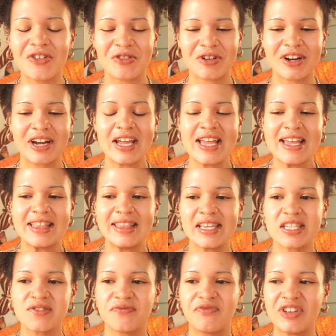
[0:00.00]
or
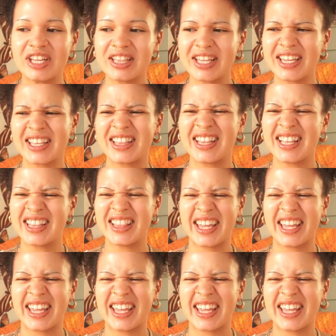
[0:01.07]
this feeling,